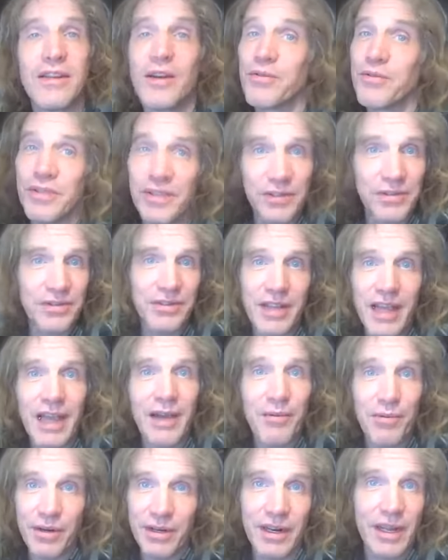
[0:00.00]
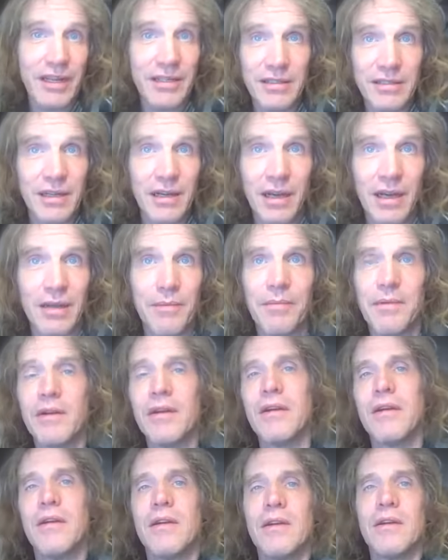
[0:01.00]
Don't use that one next time.
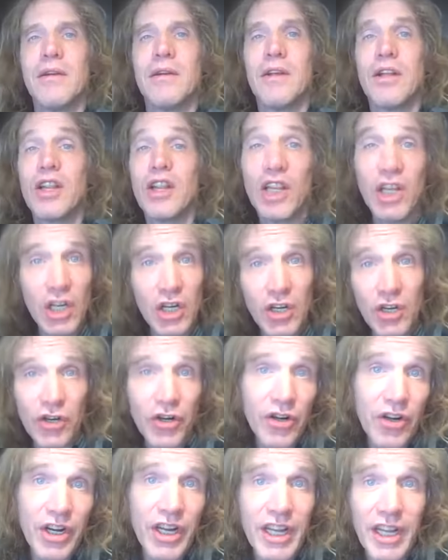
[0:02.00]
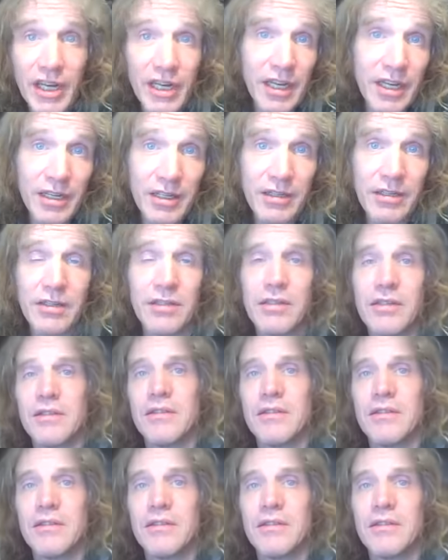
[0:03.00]
Learn, idiot.